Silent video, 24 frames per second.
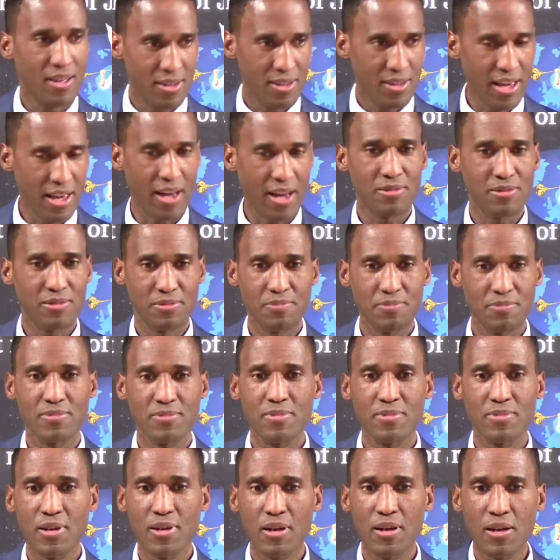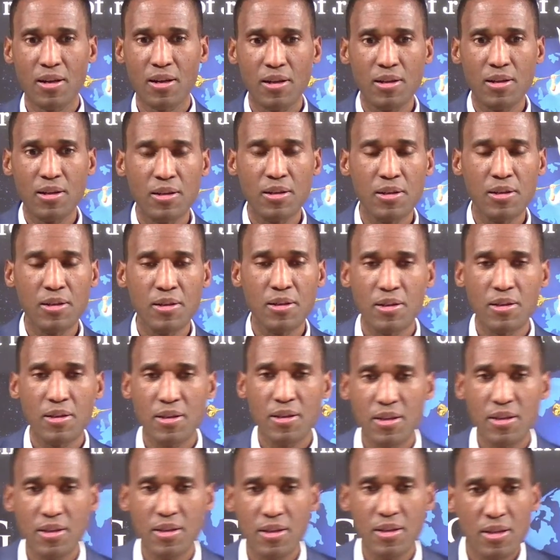
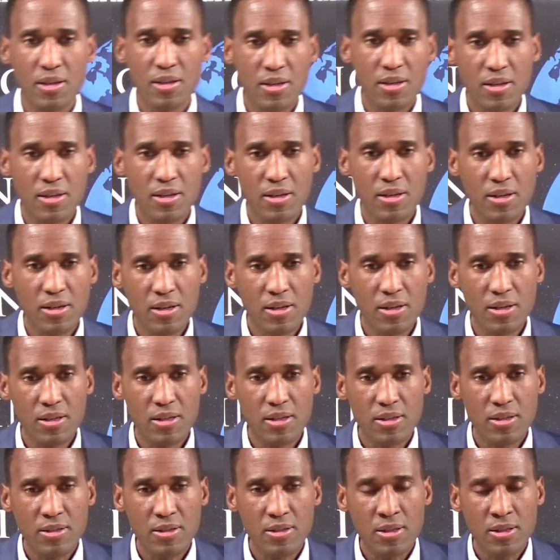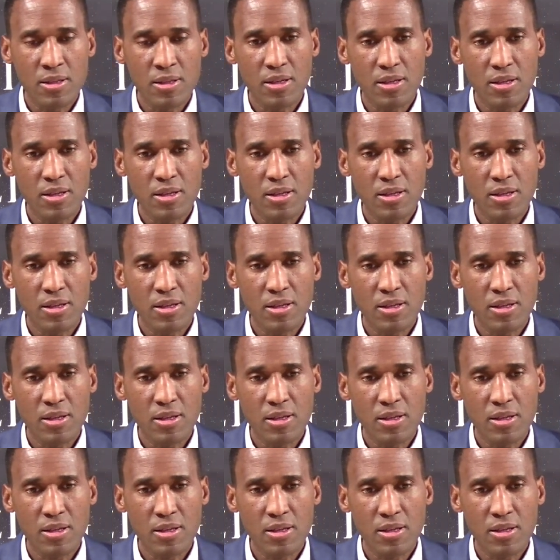Nothing is said.